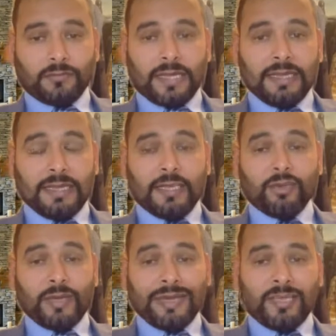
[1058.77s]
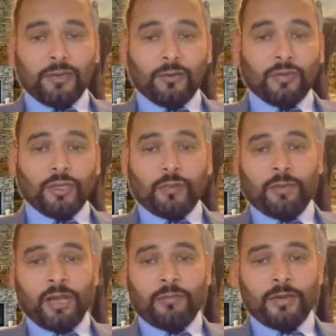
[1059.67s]
then you can include your
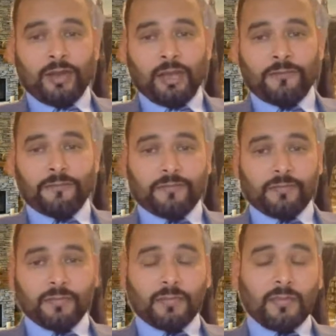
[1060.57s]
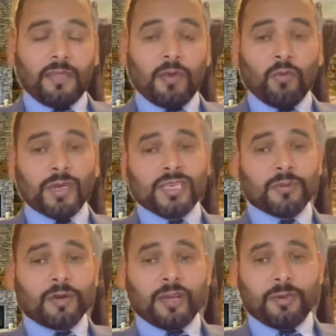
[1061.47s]
private life. What is
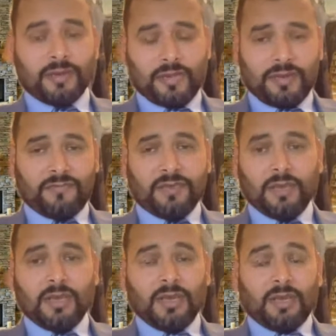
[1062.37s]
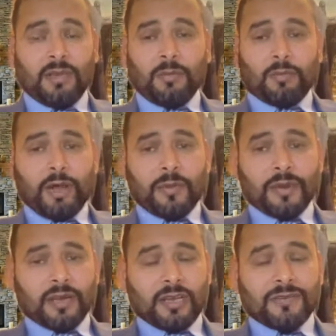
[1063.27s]
private life?
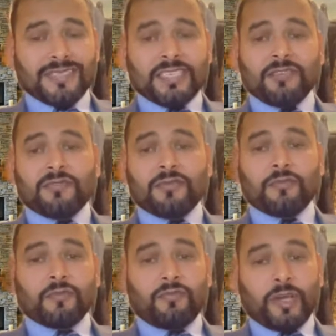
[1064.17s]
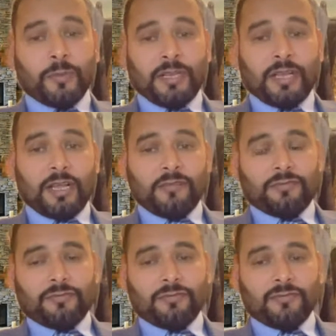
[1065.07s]
Private life is different from family
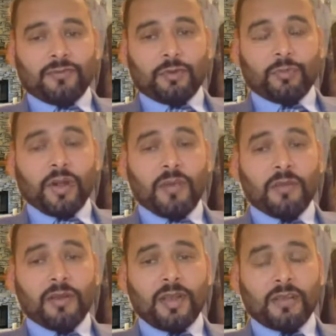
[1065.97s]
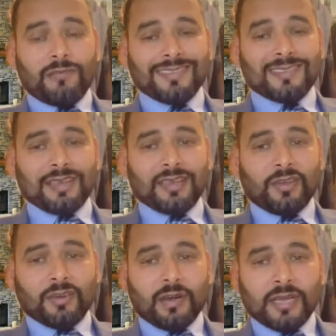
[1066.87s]
life. So private life is
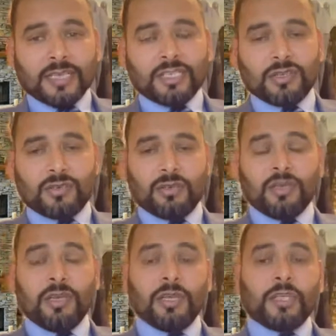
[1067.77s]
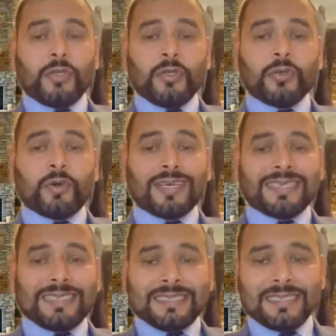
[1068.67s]
your connection. You are
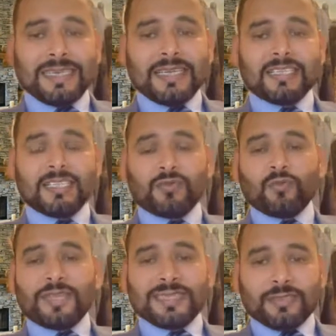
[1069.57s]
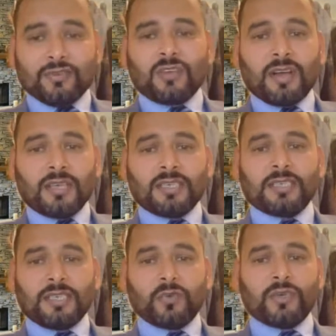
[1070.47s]
integrated with the society.
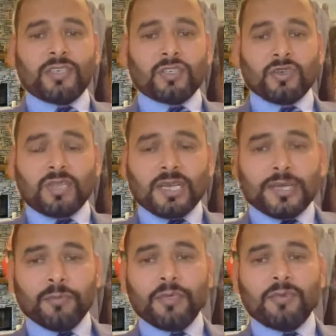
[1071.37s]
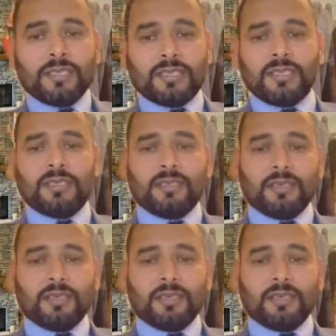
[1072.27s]
You are integrated with the community.